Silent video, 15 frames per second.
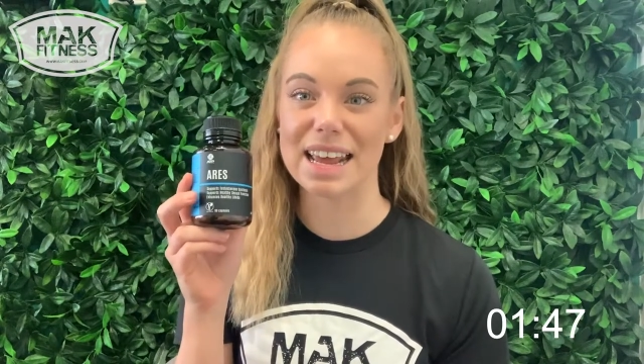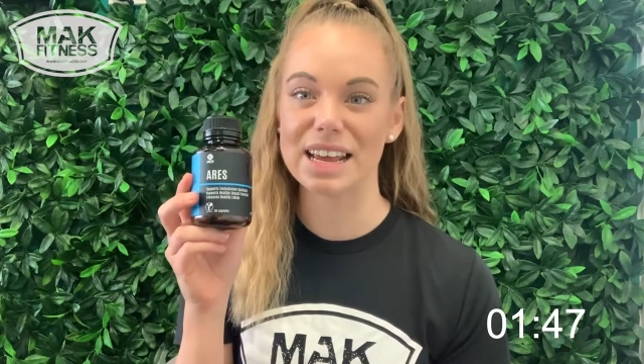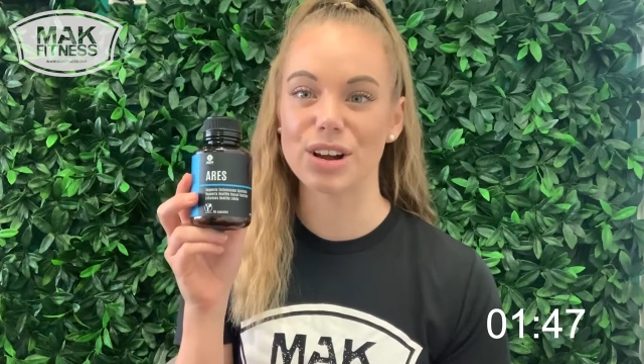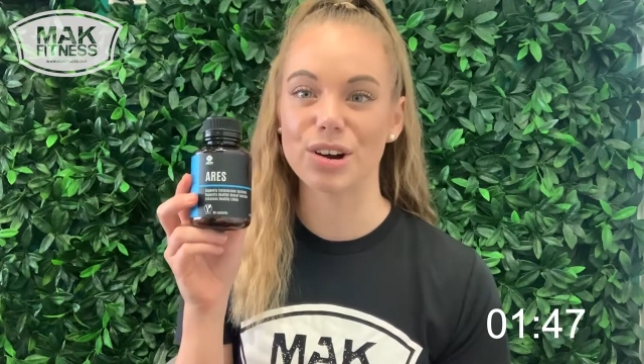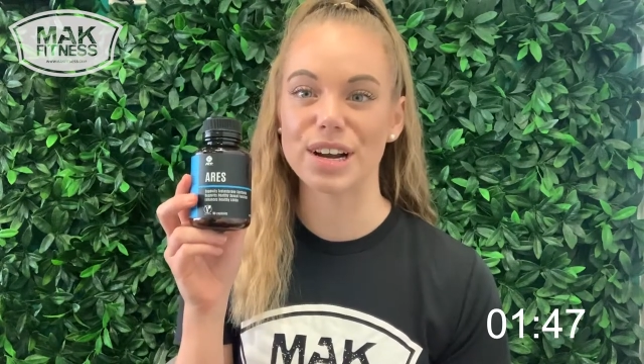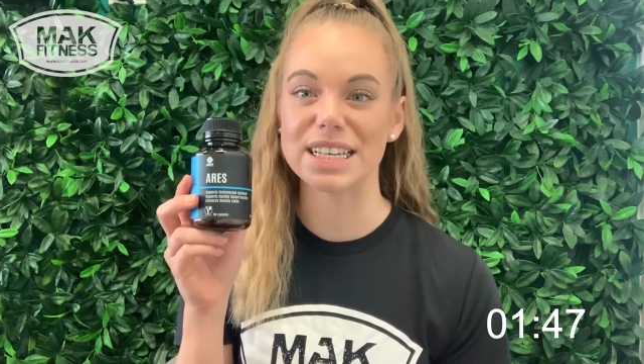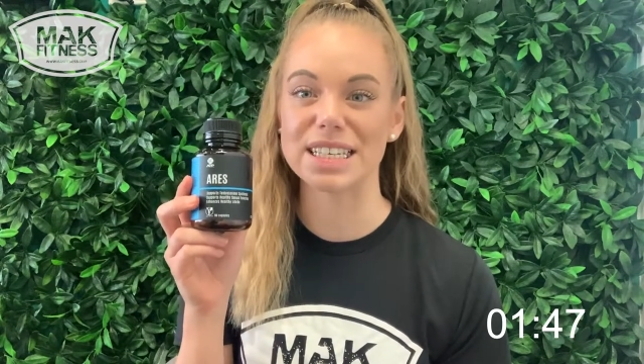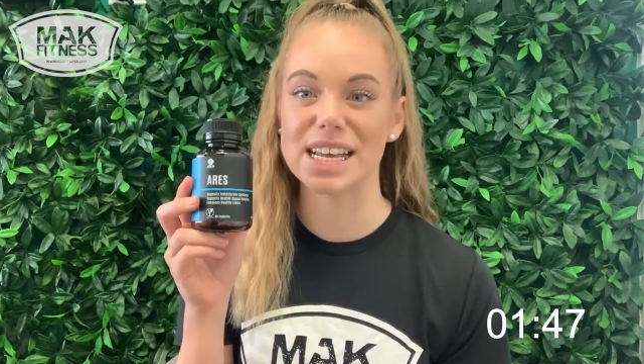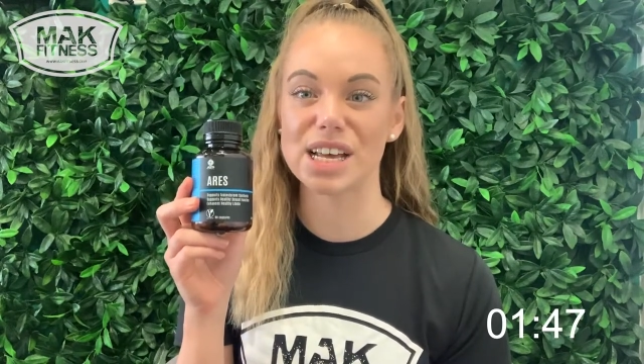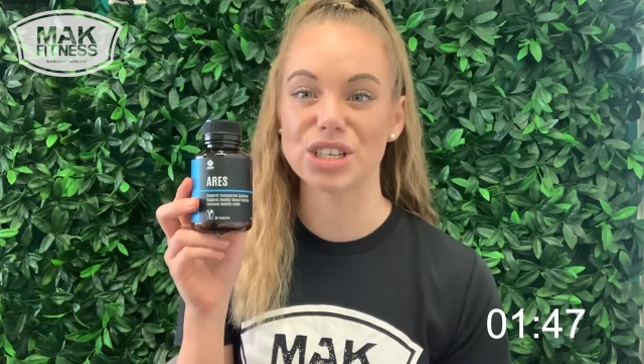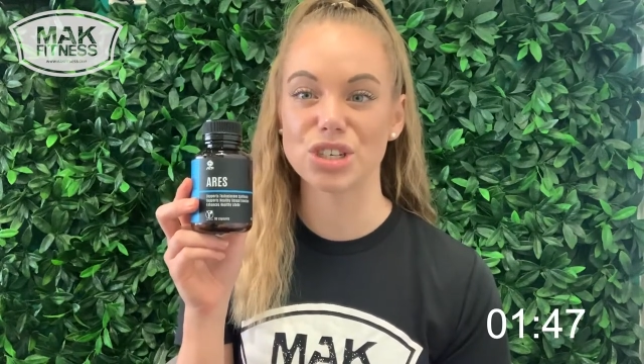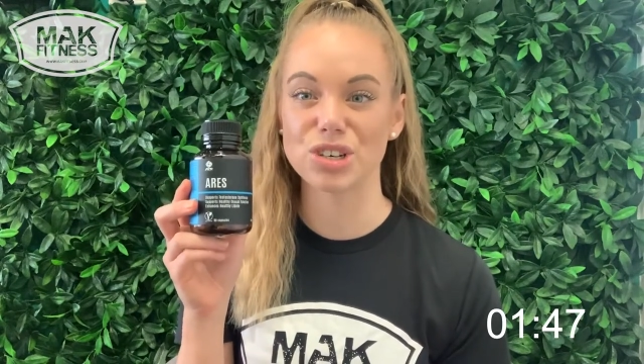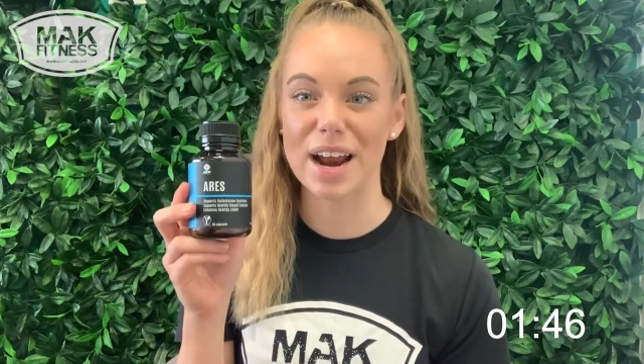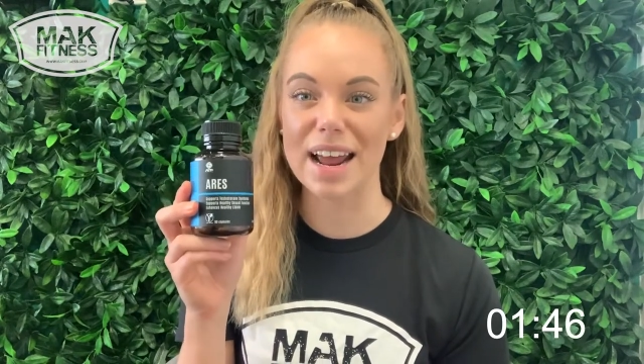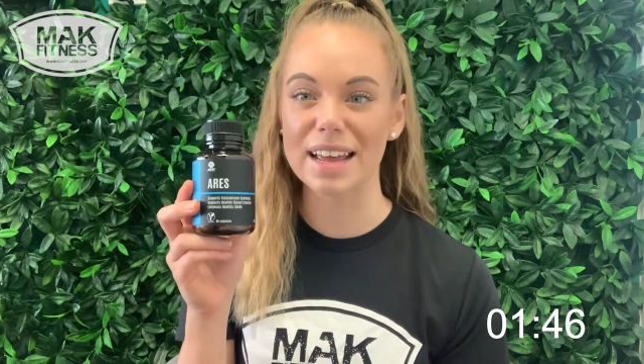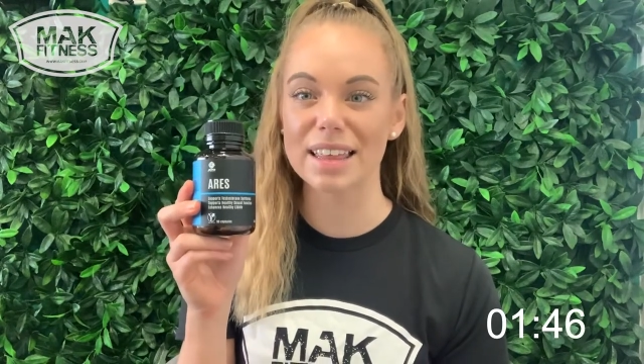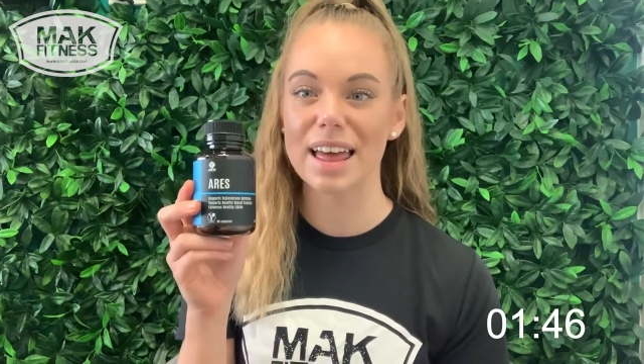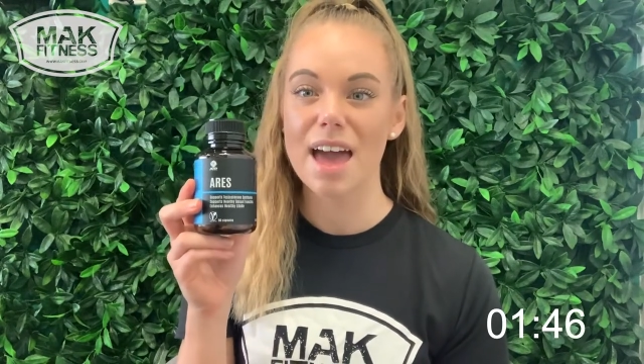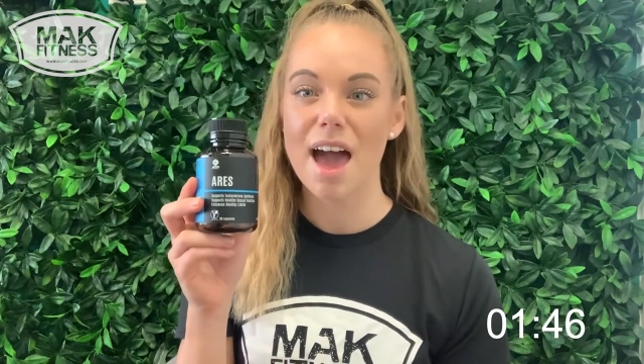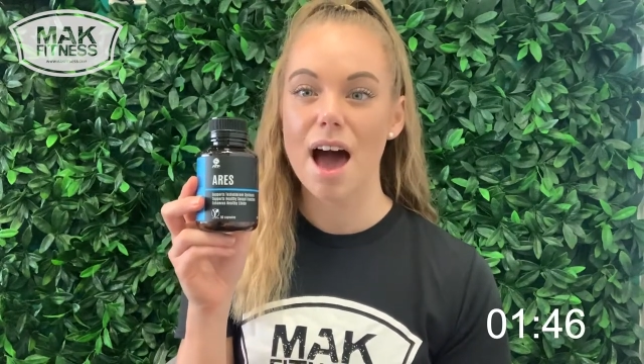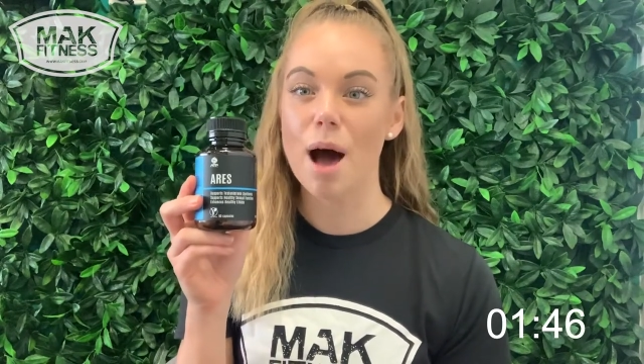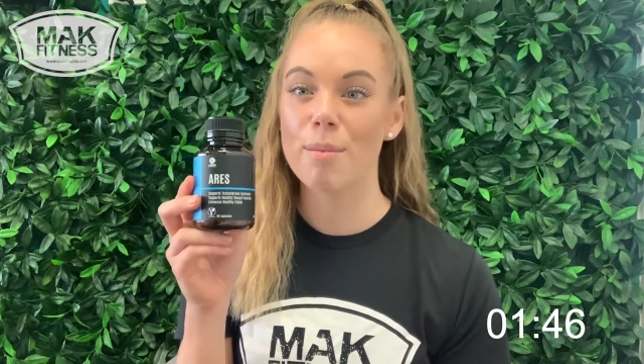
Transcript: and increase their strength.